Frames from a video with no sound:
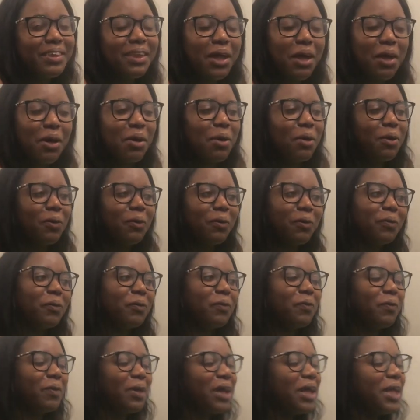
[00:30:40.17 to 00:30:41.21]

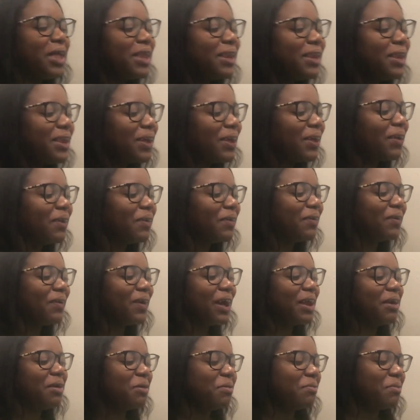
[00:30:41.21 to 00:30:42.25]
No! Hell no!
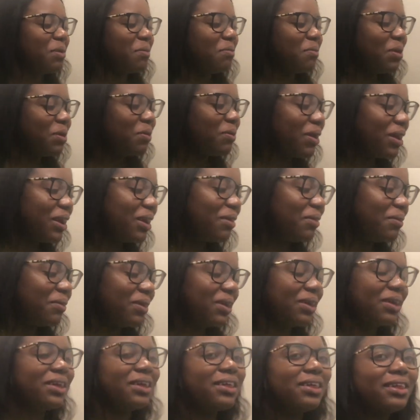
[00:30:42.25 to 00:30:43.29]
I don't remember what it
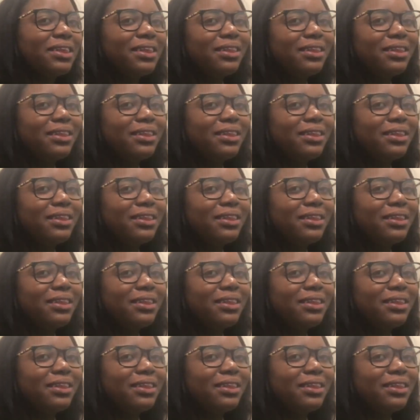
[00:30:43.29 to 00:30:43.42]
was.